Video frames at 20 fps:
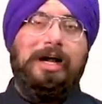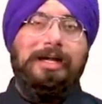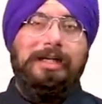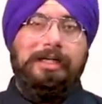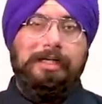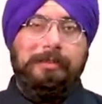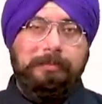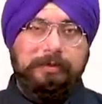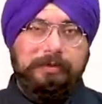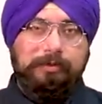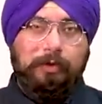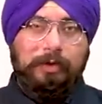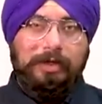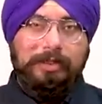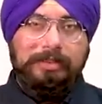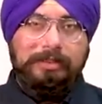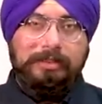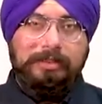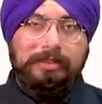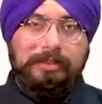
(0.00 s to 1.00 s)
items for
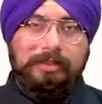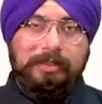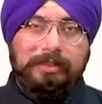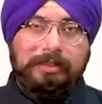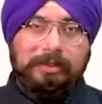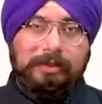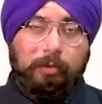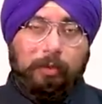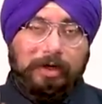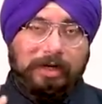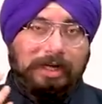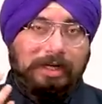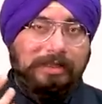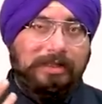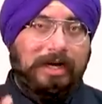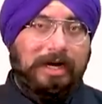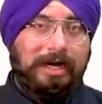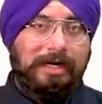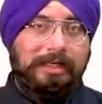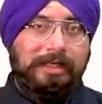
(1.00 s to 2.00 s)
us? The, what are
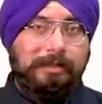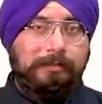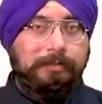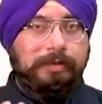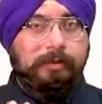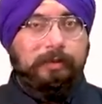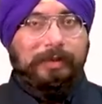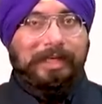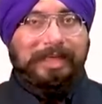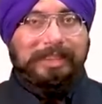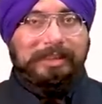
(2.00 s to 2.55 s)
the items we